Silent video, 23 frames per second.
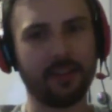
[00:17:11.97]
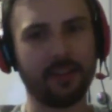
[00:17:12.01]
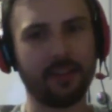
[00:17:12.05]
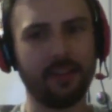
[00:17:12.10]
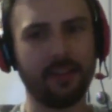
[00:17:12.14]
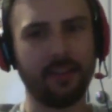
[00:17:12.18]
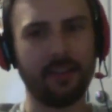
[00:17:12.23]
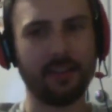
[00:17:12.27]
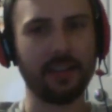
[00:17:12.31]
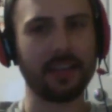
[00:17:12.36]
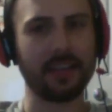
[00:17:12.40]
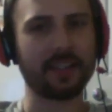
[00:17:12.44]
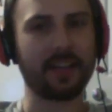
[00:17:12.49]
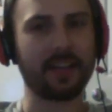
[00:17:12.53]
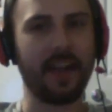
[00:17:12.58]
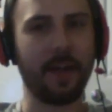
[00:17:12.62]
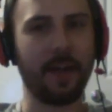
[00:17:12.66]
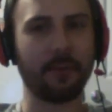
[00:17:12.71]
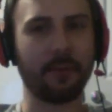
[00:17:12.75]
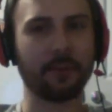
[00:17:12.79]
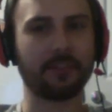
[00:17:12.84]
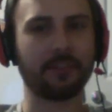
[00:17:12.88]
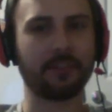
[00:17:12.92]
a dozen
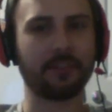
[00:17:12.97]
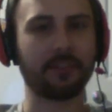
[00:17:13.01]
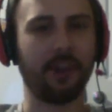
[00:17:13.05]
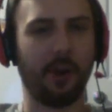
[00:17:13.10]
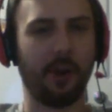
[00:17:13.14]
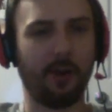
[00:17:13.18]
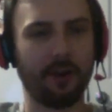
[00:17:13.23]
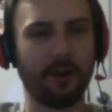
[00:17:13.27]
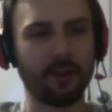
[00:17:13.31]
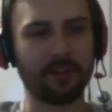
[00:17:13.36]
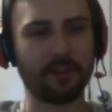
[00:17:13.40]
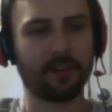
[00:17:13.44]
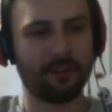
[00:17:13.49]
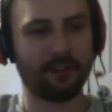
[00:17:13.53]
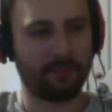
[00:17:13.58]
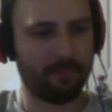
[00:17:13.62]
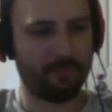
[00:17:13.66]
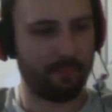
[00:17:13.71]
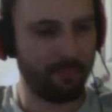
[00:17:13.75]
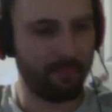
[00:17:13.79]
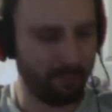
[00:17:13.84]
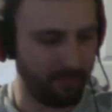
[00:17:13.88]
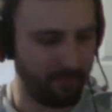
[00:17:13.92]
hours or so and
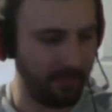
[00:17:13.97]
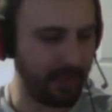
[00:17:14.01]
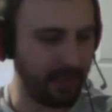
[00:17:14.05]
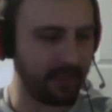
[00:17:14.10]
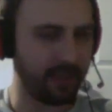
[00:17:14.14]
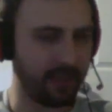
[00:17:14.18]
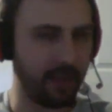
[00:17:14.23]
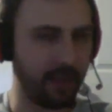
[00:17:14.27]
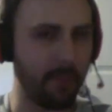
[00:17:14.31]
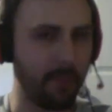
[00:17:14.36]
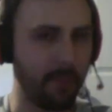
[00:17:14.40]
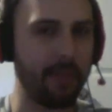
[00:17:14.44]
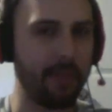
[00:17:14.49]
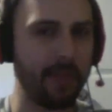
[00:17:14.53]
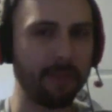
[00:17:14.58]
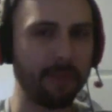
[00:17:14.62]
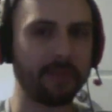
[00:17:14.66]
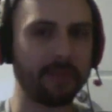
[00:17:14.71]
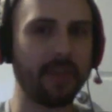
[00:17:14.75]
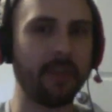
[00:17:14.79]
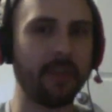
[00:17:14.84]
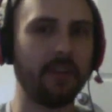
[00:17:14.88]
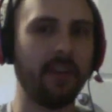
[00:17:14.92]
just being like a
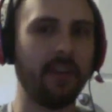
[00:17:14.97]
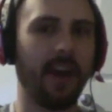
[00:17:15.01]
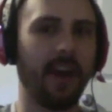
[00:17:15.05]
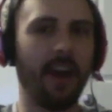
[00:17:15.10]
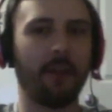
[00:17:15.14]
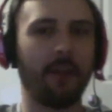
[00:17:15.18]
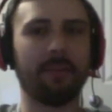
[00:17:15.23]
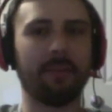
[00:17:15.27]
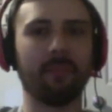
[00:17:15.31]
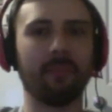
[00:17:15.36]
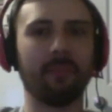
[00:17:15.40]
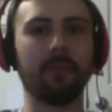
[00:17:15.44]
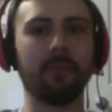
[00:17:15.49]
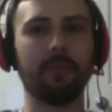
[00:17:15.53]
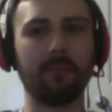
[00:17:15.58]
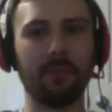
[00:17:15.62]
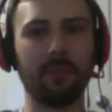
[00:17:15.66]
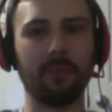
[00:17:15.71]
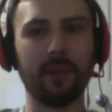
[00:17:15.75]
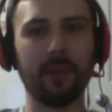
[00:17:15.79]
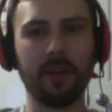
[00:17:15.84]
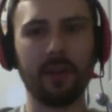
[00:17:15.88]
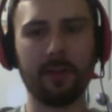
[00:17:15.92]
pimped out guy, or people
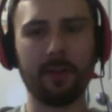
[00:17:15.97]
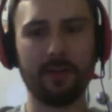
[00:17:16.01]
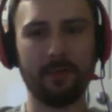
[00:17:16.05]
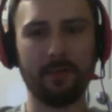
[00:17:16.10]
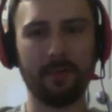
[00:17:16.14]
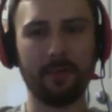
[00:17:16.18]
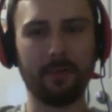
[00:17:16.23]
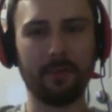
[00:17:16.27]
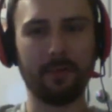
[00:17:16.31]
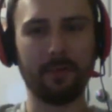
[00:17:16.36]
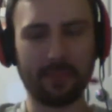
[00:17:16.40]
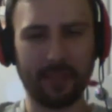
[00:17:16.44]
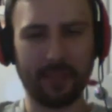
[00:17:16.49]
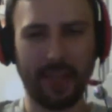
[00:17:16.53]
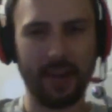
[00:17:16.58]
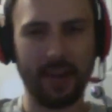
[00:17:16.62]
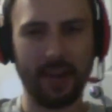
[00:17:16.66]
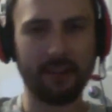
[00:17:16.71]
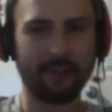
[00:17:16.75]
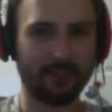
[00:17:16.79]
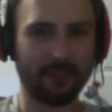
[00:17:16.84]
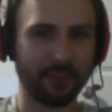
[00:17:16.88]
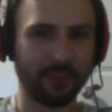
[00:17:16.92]
who play
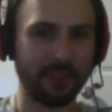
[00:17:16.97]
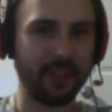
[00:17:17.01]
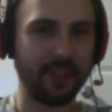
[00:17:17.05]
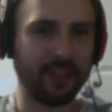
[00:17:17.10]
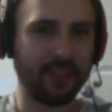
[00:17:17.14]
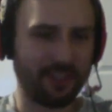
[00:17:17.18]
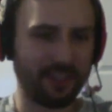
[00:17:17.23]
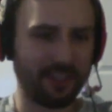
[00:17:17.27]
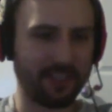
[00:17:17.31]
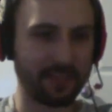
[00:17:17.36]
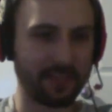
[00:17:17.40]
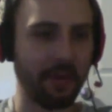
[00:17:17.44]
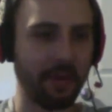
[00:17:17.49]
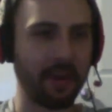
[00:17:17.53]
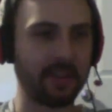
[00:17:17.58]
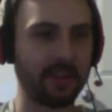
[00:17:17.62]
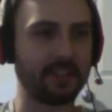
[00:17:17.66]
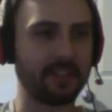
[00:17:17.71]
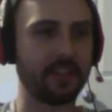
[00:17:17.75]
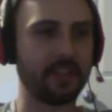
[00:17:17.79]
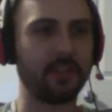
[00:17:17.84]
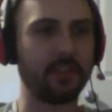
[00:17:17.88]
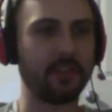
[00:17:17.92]
for like 6
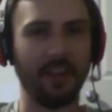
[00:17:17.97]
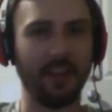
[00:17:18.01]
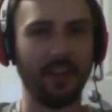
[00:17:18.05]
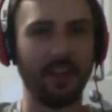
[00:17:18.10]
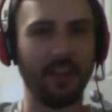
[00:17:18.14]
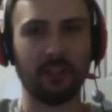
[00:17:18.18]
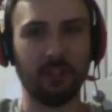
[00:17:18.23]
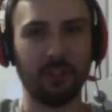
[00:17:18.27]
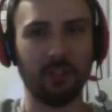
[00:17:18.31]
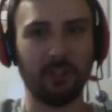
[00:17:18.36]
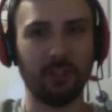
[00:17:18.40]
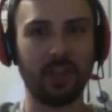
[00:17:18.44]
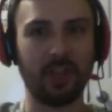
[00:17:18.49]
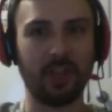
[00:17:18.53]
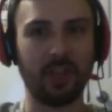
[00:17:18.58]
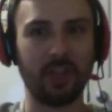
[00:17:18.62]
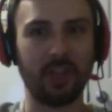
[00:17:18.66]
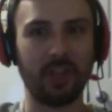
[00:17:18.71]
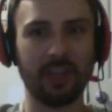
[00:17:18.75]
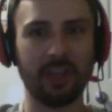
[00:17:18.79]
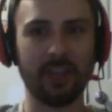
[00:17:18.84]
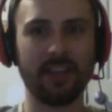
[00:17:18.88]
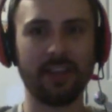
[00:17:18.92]
months and they just look
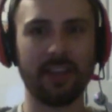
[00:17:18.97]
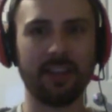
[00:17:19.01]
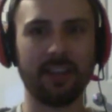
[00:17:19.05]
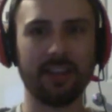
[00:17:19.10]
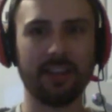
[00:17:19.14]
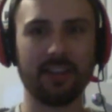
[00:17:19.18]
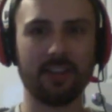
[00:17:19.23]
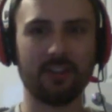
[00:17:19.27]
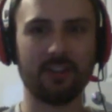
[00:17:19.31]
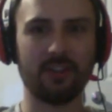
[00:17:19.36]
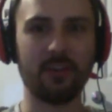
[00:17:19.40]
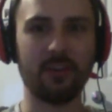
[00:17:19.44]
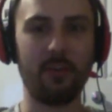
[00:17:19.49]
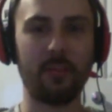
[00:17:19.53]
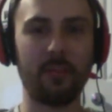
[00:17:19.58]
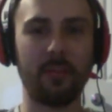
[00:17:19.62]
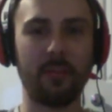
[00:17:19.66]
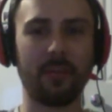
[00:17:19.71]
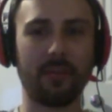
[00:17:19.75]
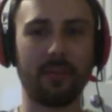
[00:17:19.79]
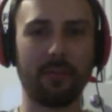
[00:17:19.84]
super